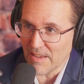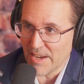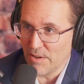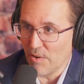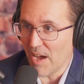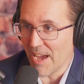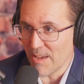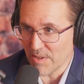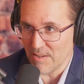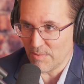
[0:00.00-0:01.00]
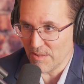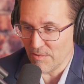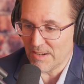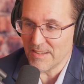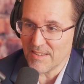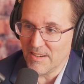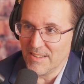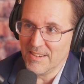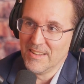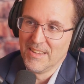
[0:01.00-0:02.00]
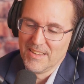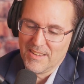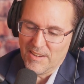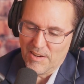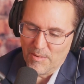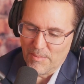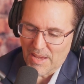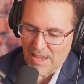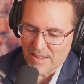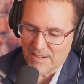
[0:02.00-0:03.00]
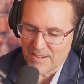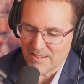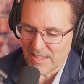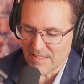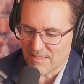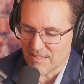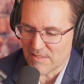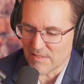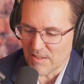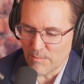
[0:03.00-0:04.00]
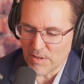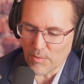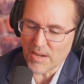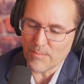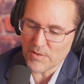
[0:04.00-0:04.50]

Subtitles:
I know I'm going to be learning a ton, and it's just going to be great.